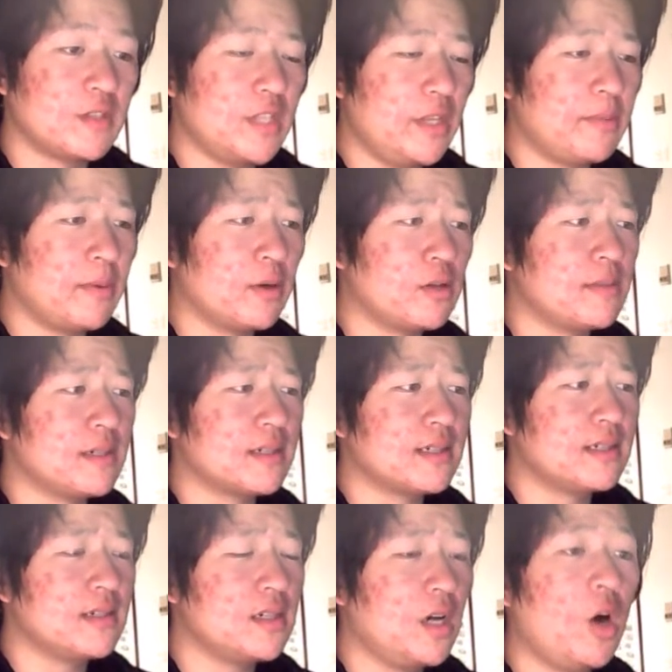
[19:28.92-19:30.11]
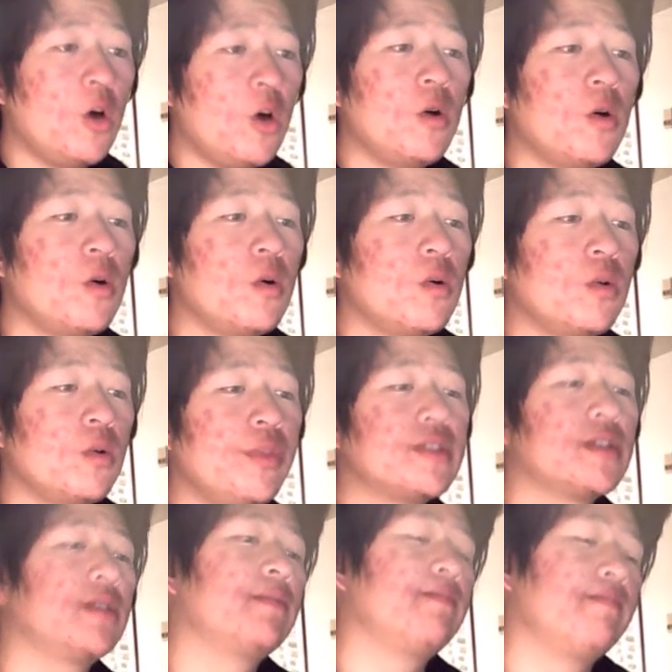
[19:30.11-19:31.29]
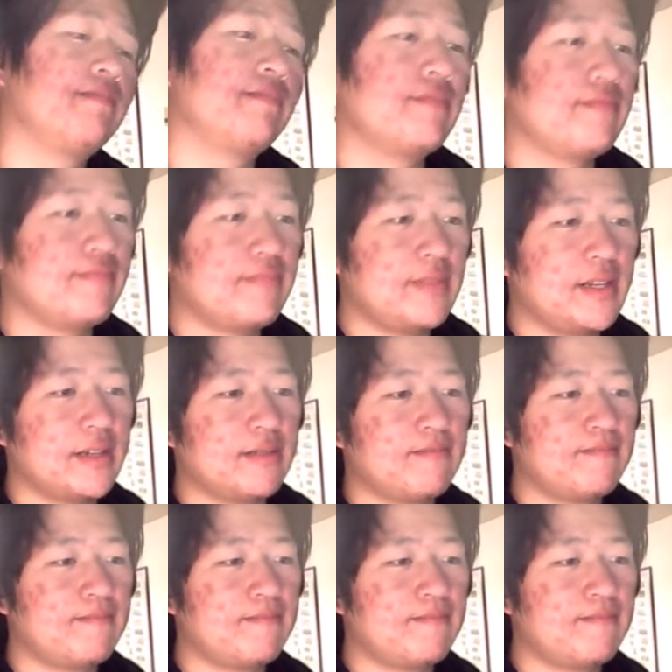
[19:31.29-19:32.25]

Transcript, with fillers: Another Pokemon. Oh, these are like.